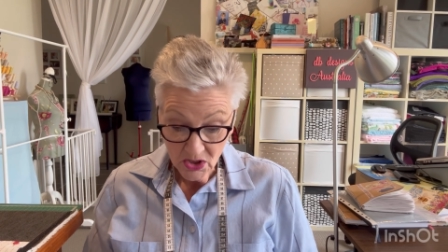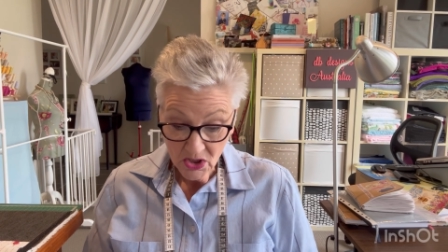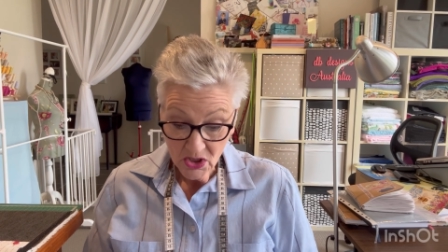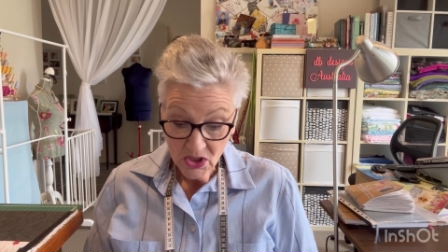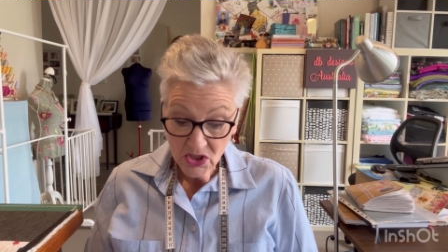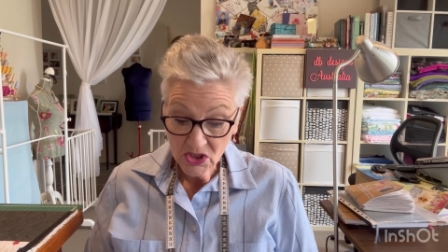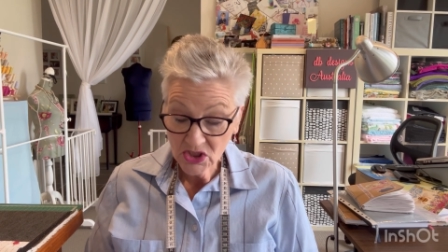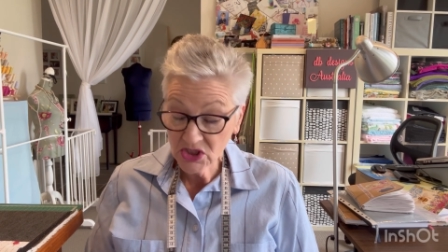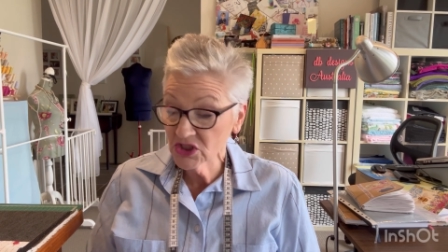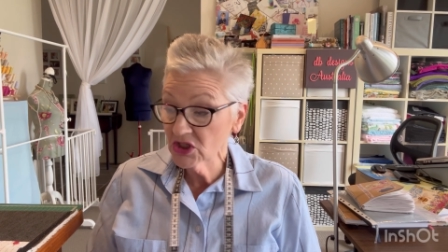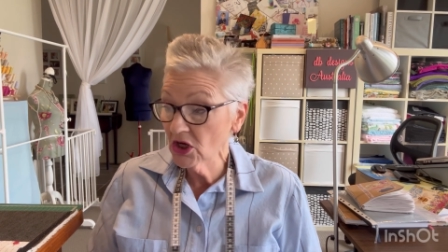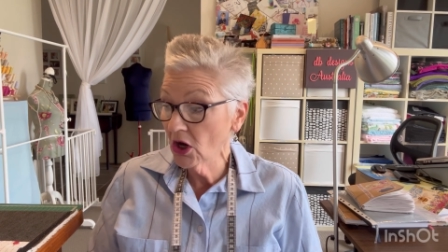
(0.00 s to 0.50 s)

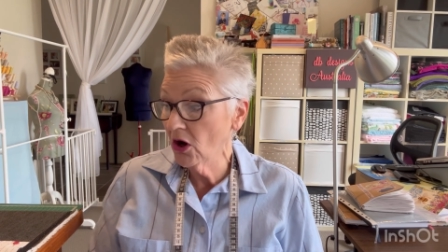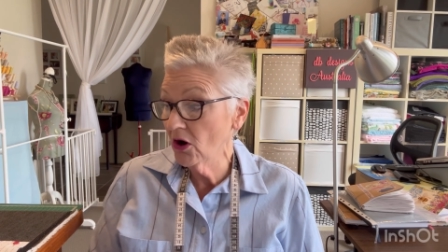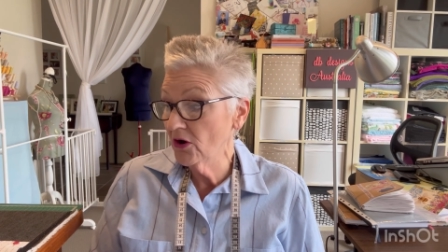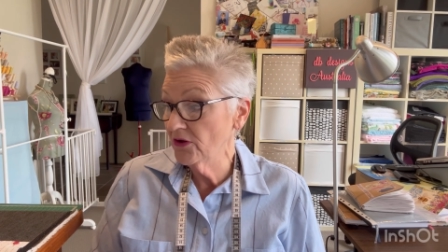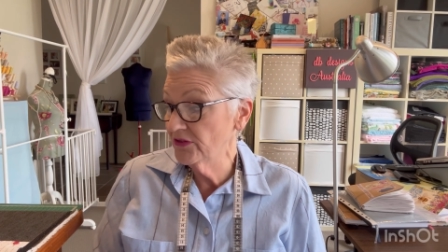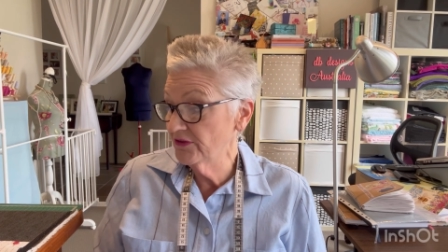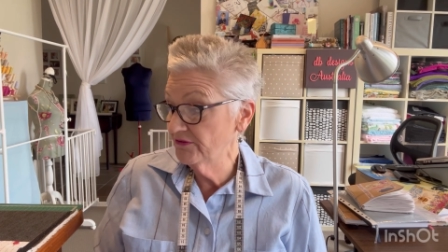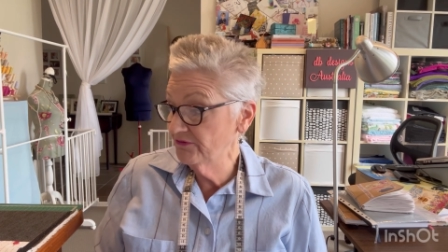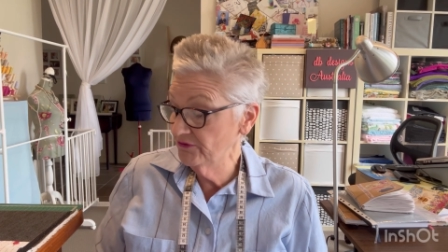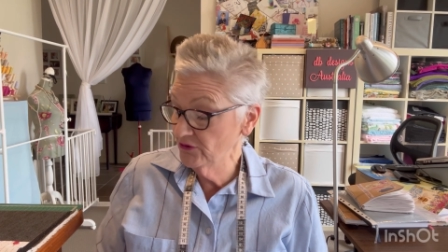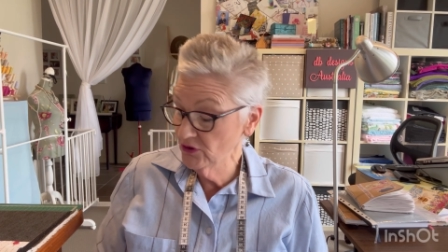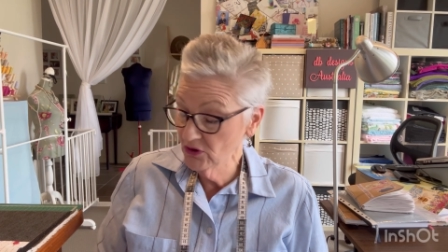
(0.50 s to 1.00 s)
So
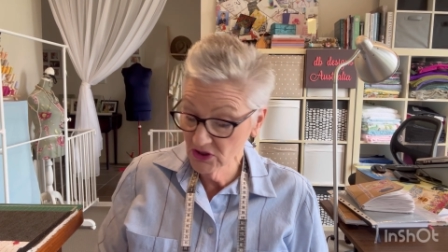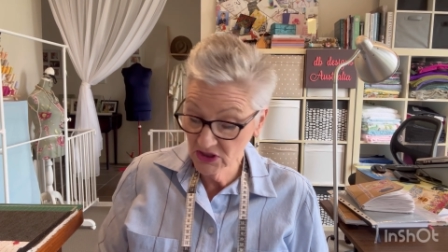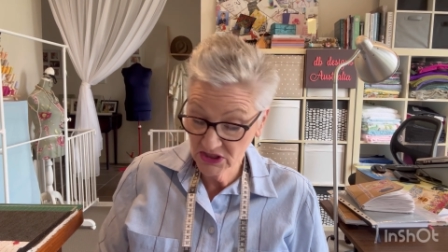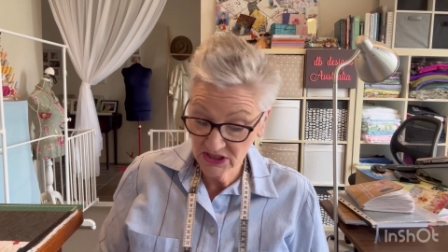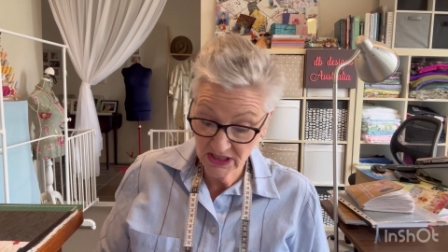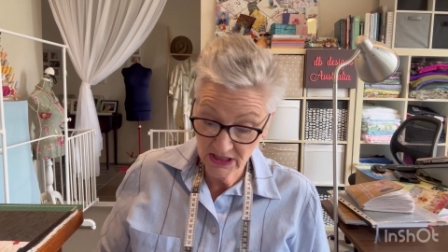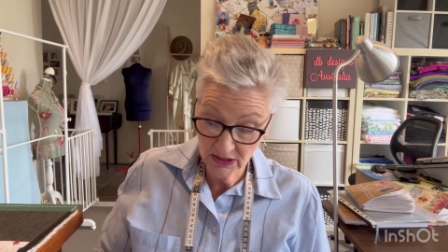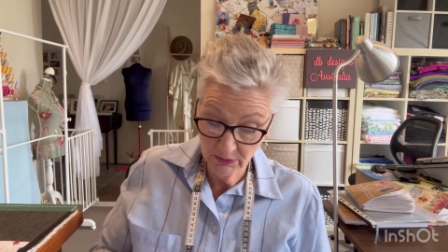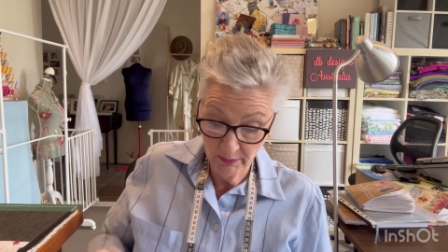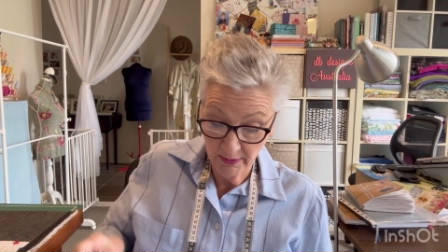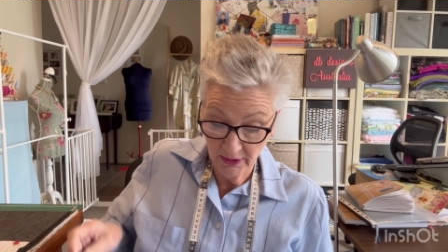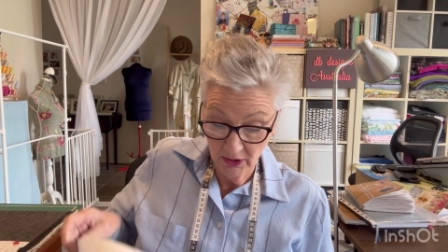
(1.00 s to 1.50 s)
the first
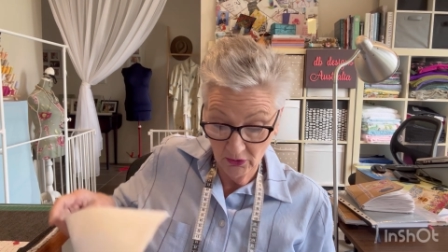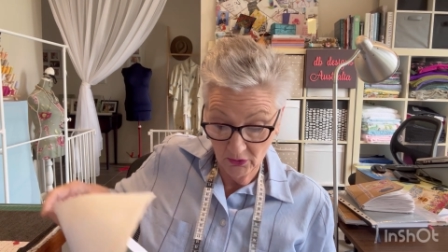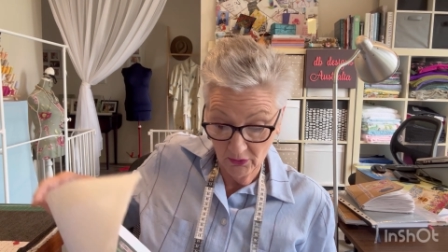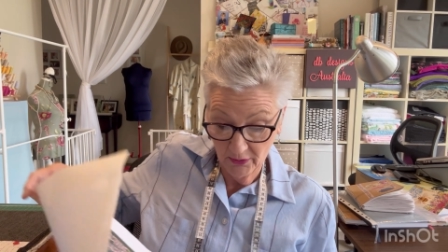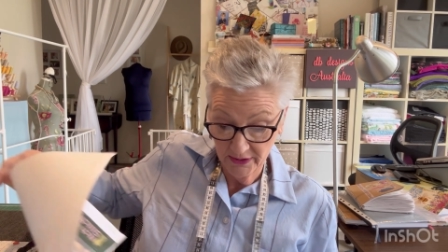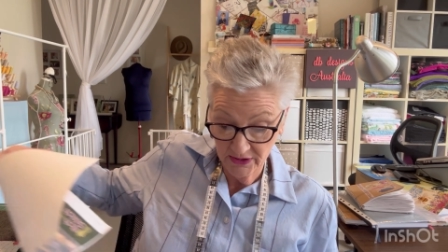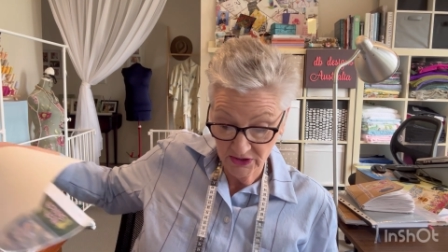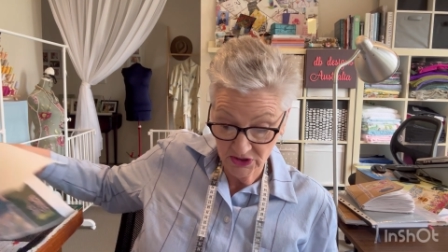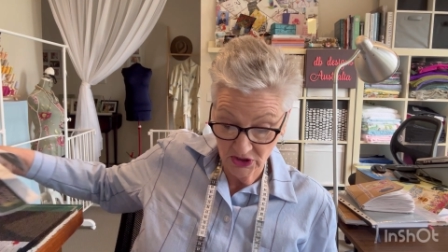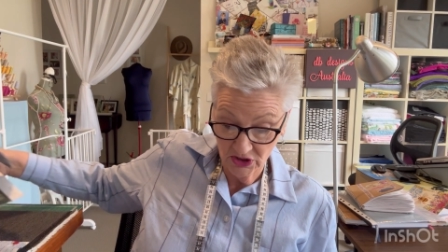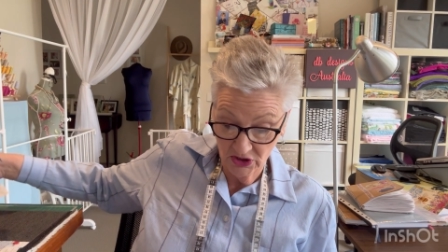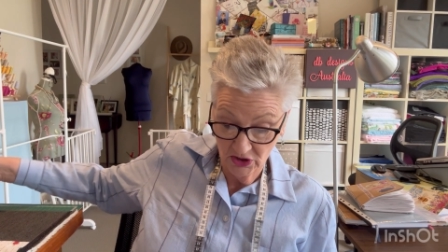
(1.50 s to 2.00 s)
thing we're
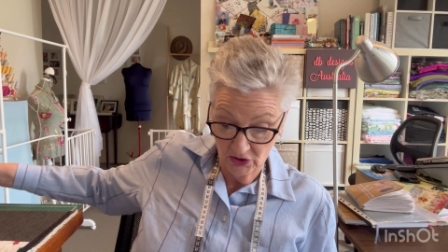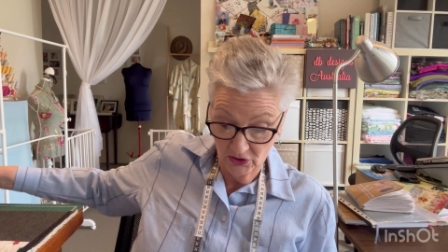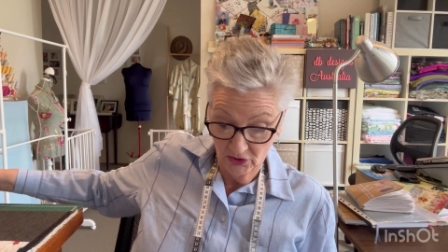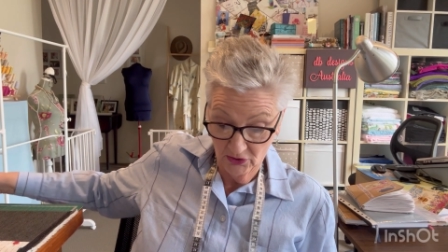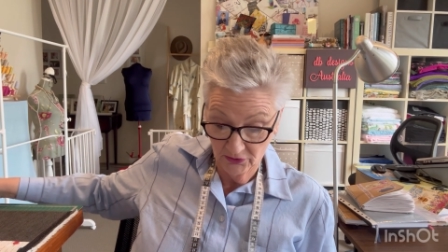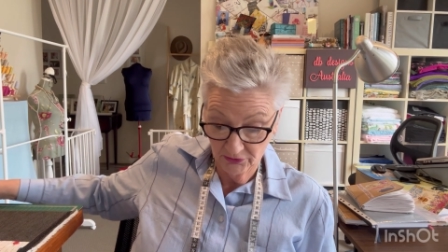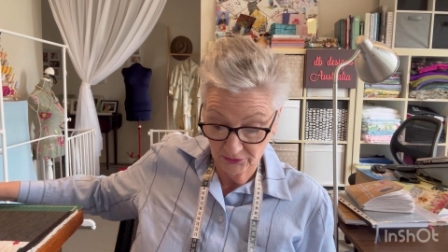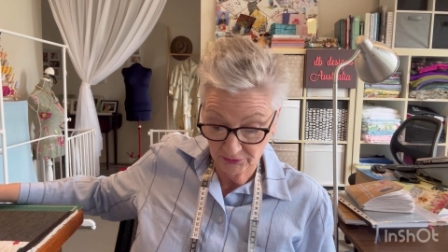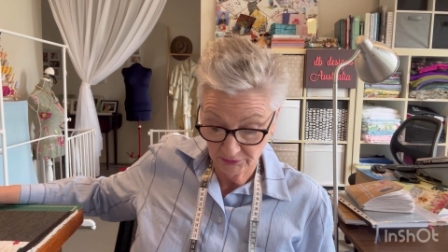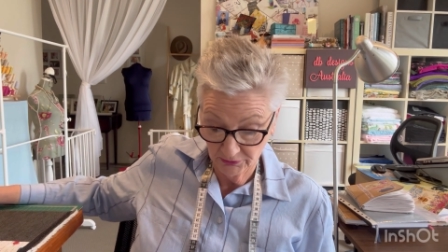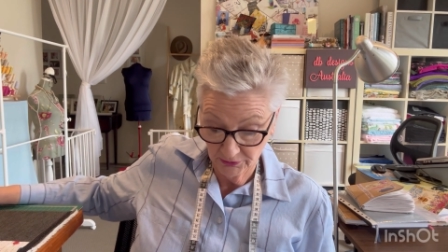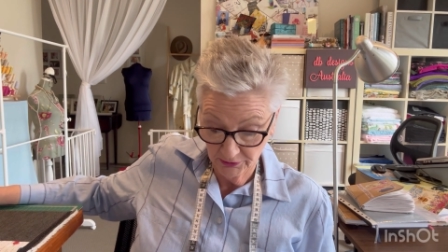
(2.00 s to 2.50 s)
going to go
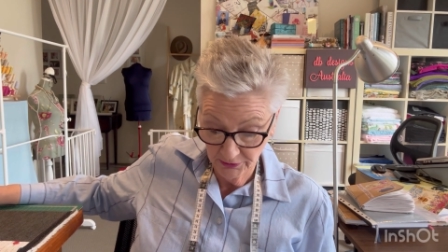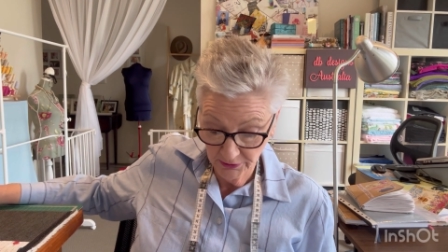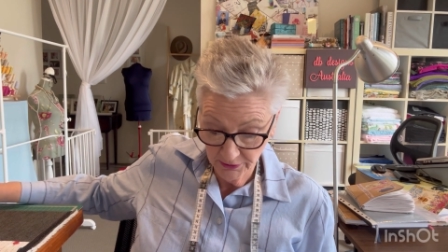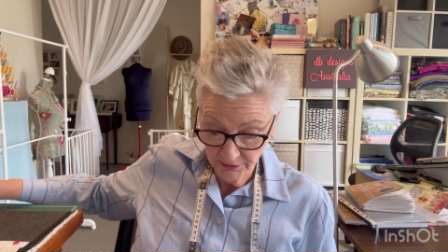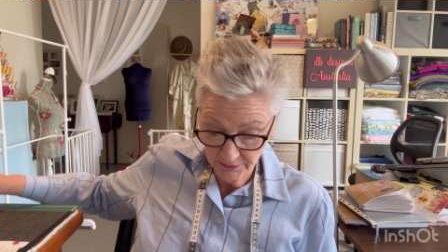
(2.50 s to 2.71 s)
through